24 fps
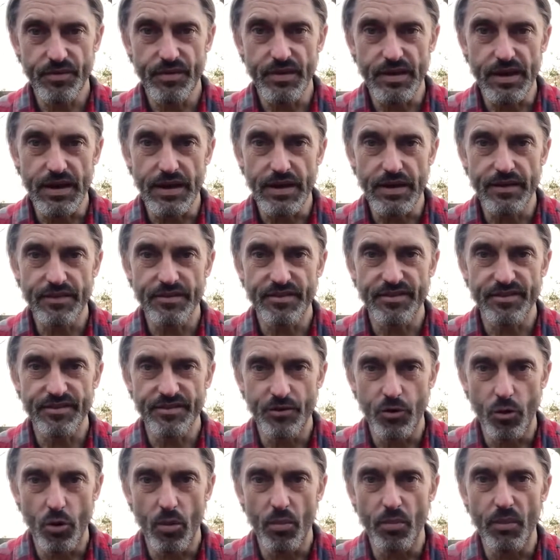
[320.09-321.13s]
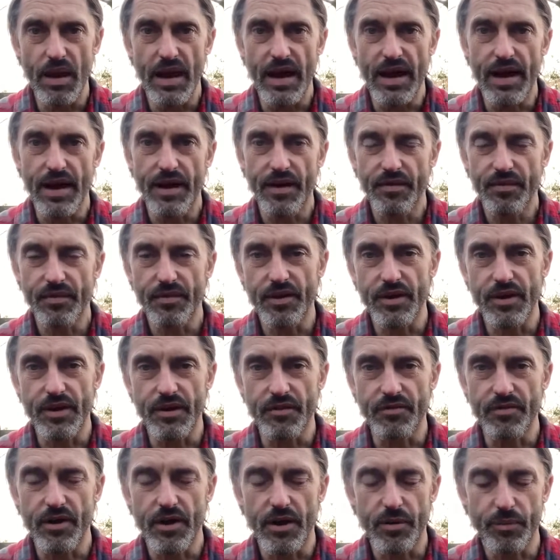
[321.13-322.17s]
the storm layer that
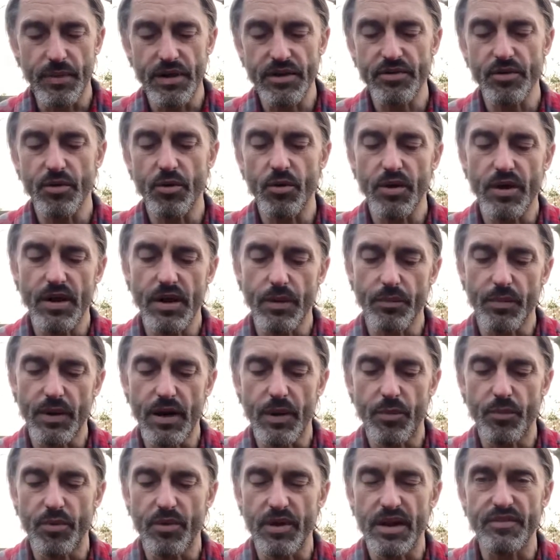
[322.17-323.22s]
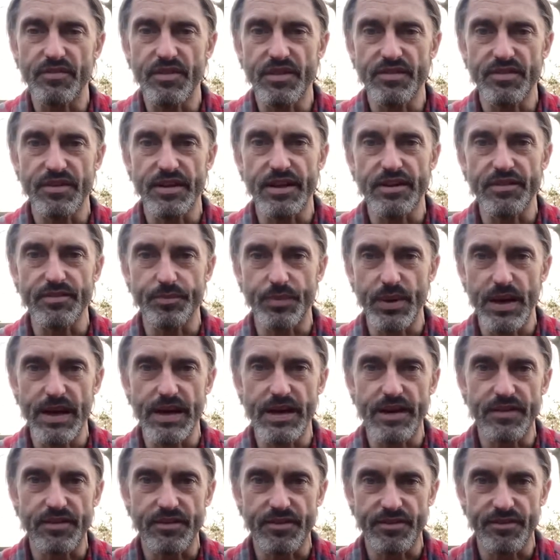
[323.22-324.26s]
you've heard me talking about previously is
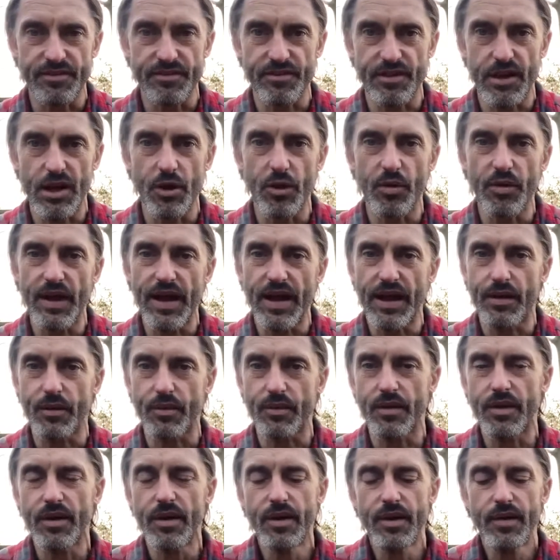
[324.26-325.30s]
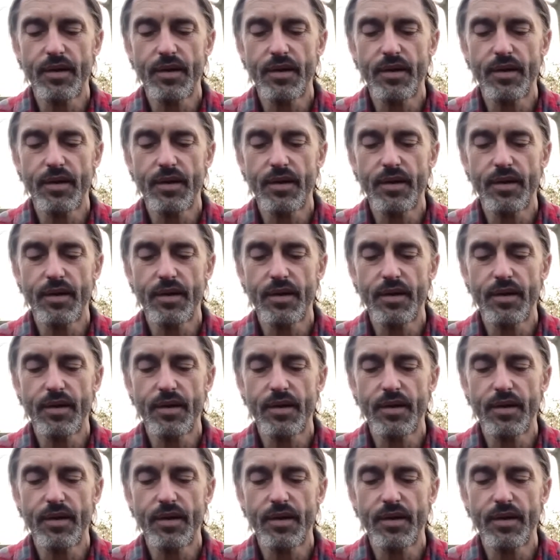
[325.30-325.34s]
beginning to slow down.